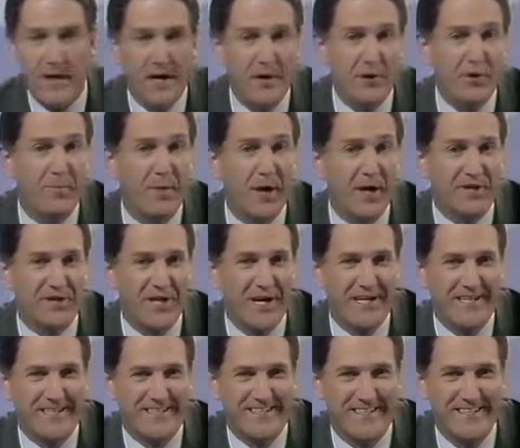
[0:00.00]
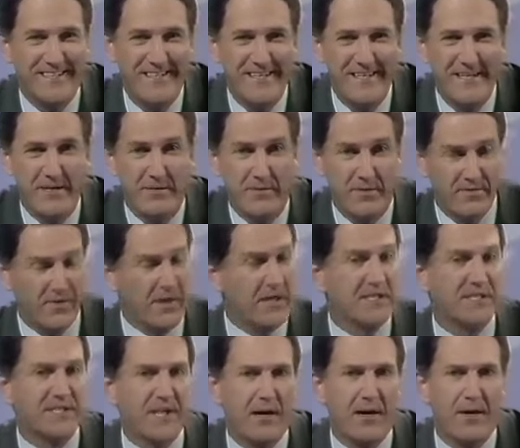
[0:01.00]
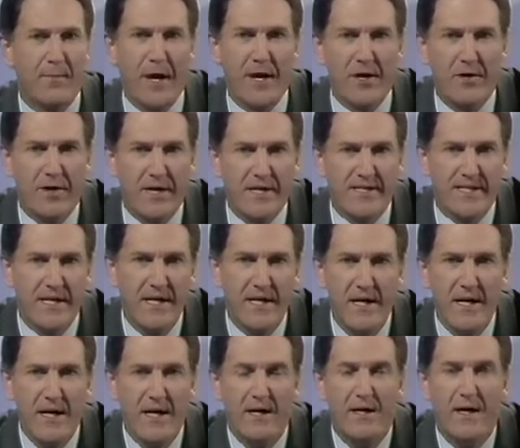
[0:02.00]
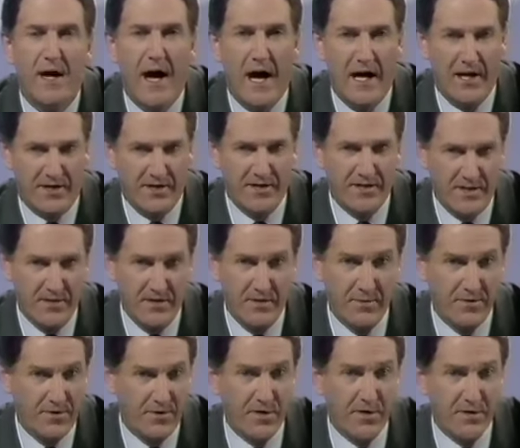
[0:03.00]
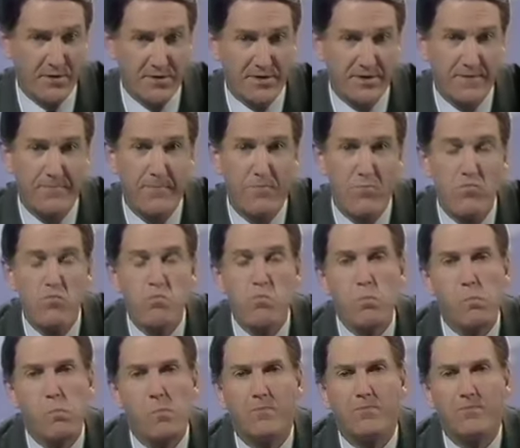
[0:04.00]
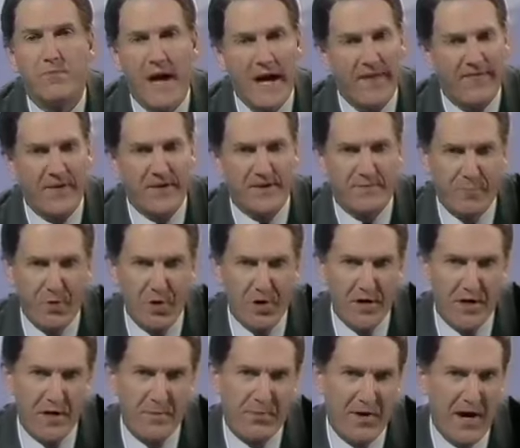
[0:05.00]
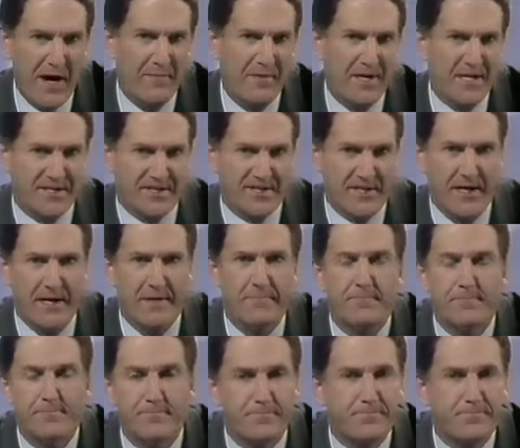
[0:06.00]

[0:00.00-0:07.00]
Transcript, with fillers: I do apologize. We're very sorry about all this. I'll continue with the news. At this point, the Prime Minister